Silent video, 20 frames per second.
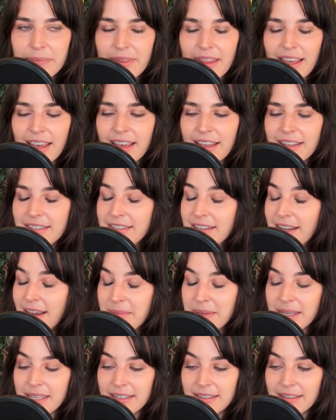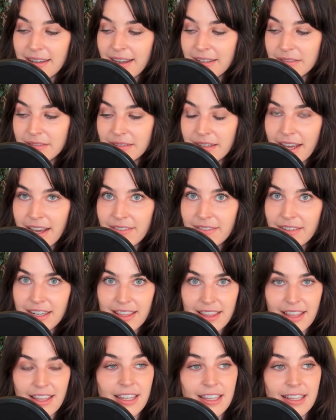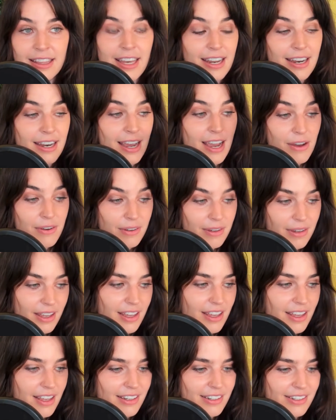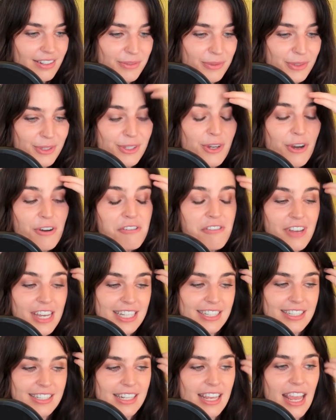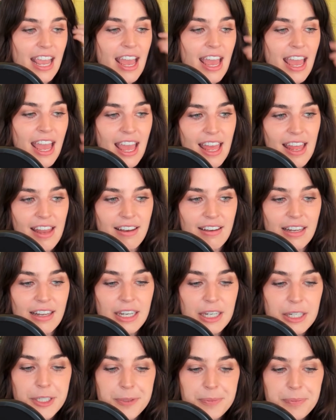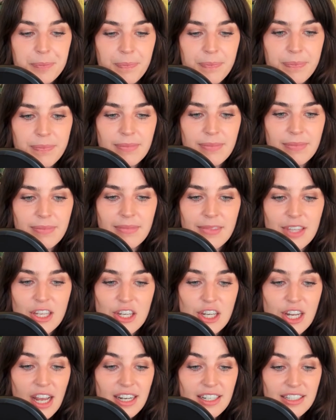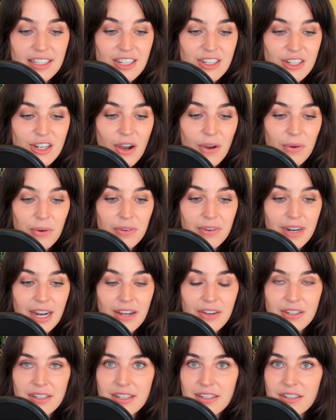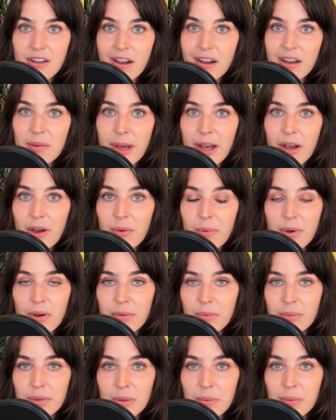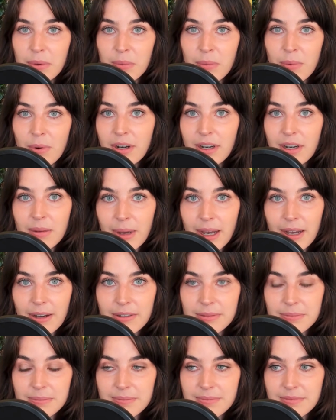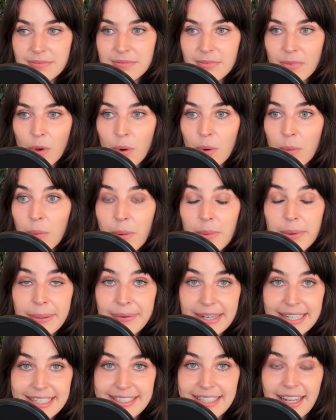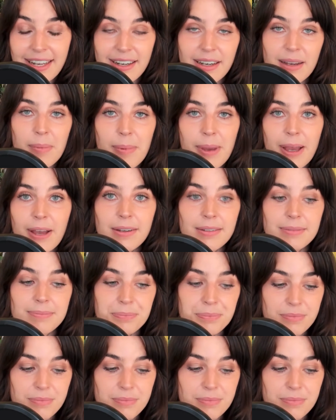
And I mean, I don't have anything like that now. It was so fancy. And she had us each go around and talk about what we were worried about or what we were excited about.